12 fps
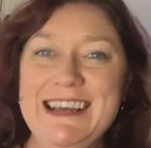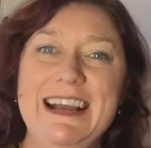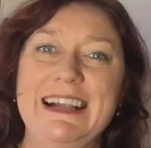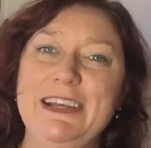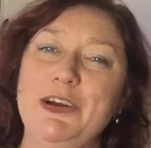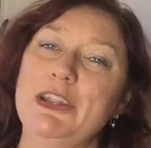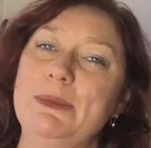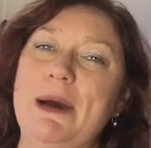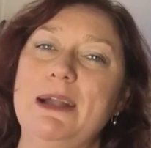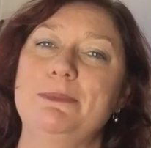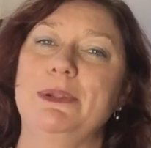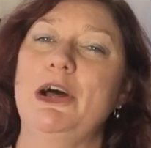click on the
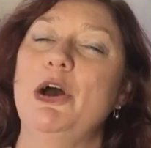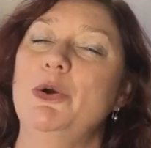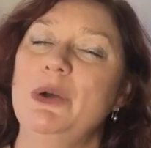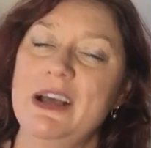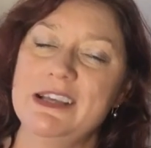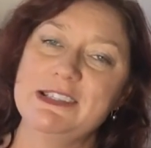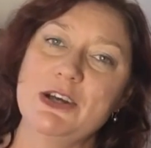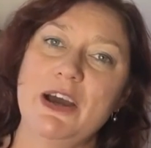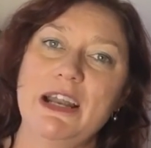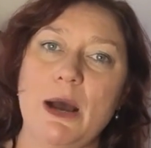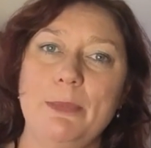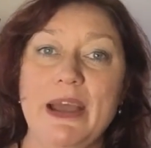button below,
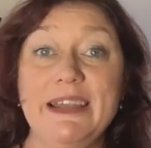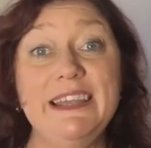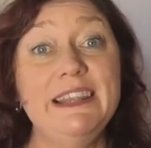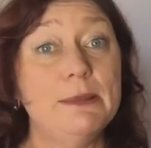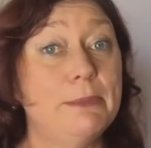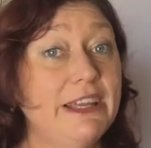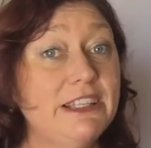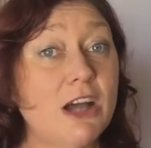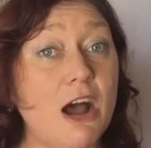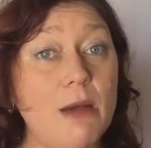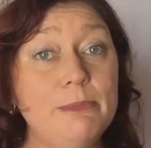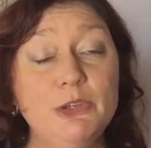sign up, and in the
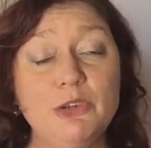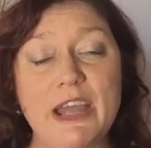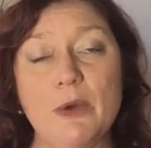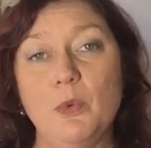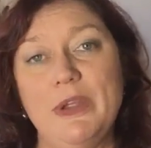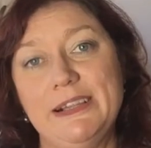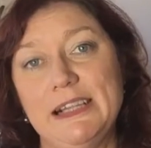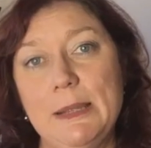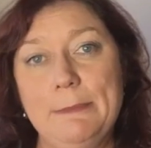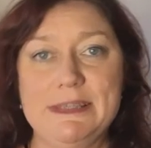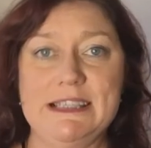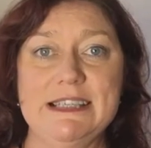meantime, you'll get
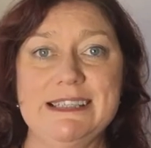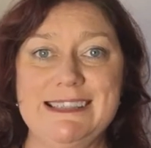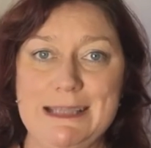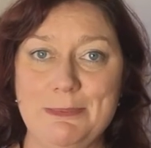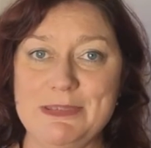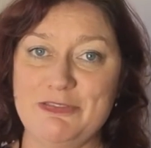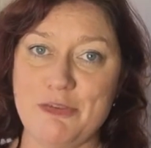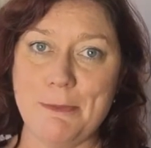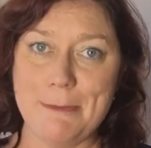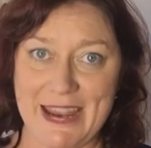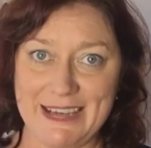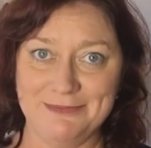weekly business tips
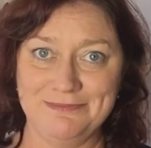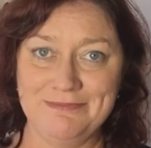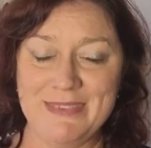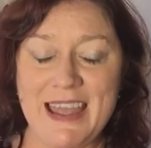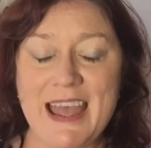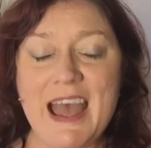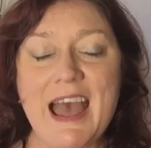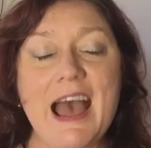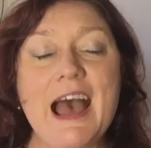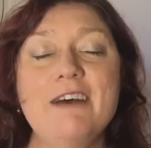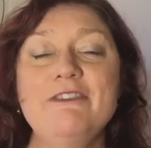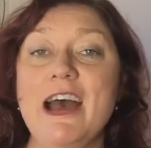from me.
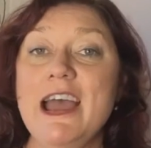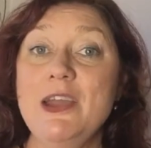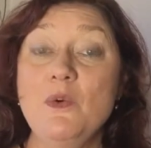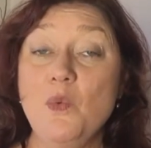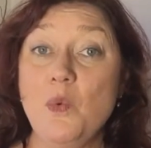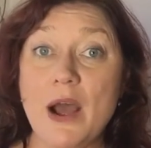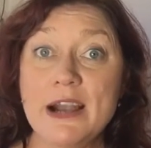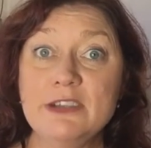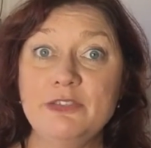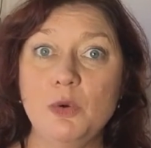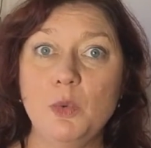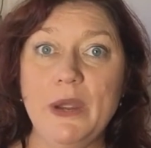Have a
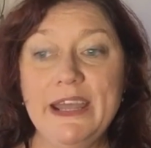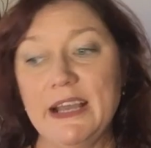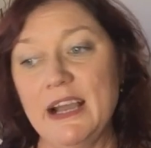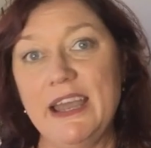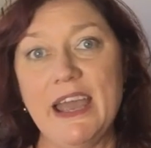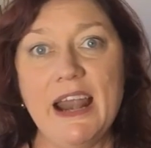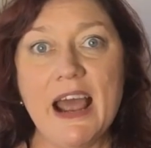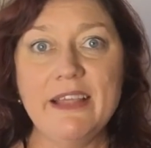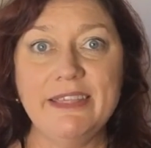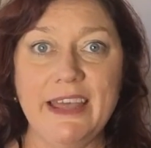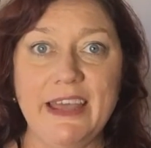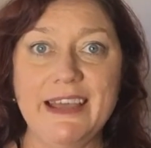wonderful week. Get
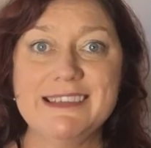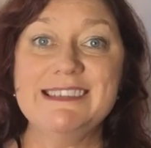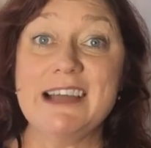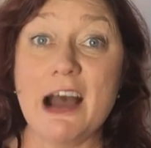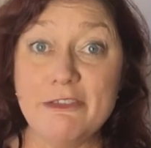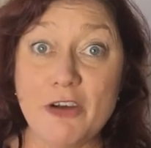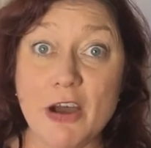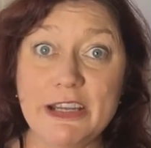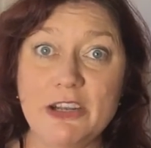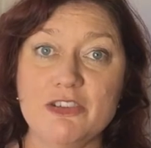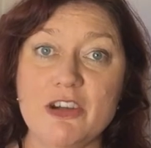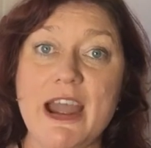out there, start
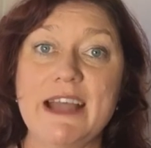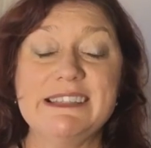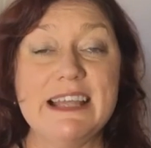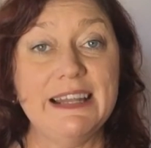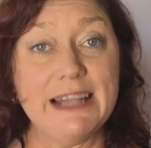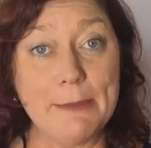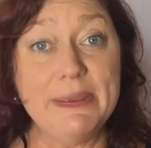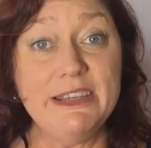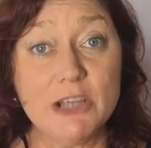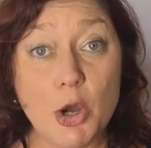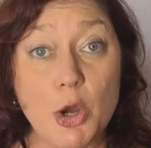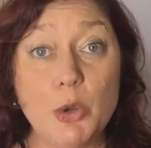finding grants, and let me
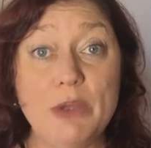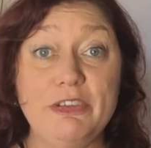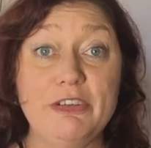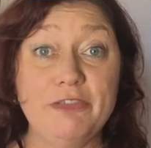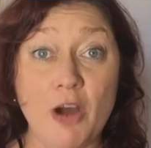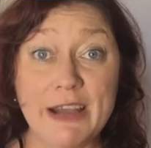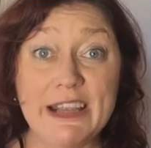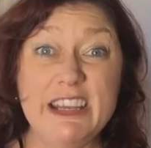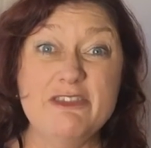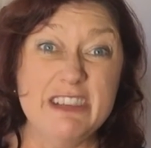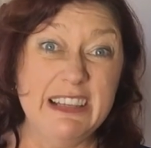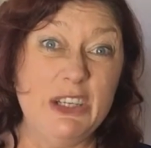know if you find any
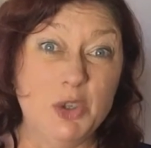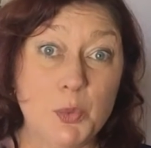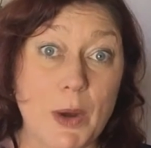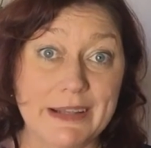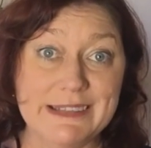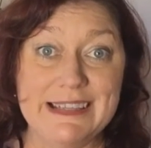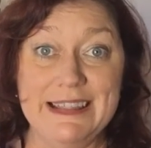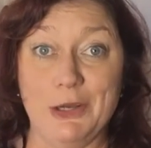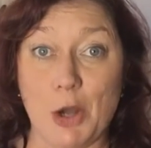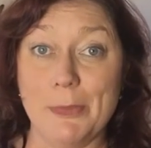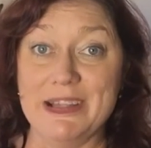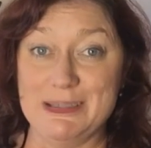really good ones in the
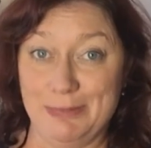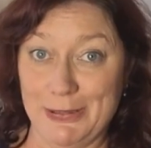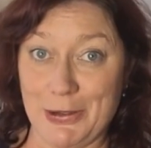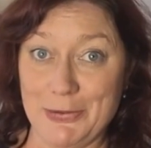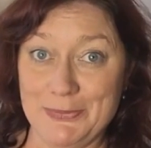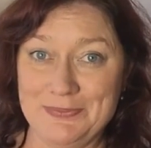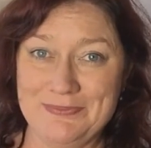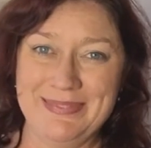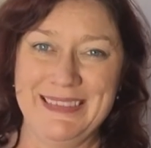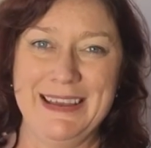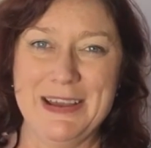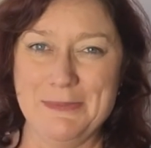comments below.
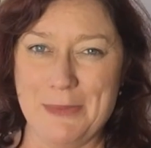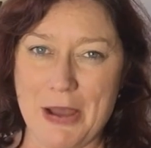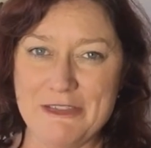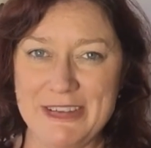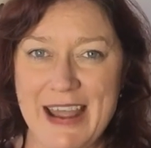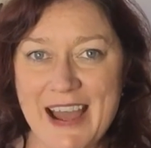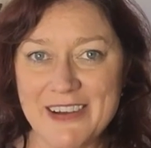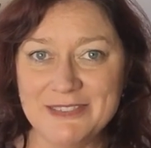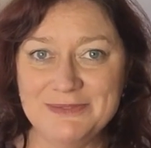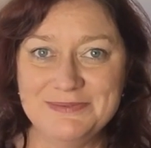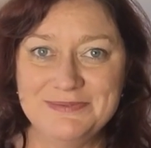Bye for now.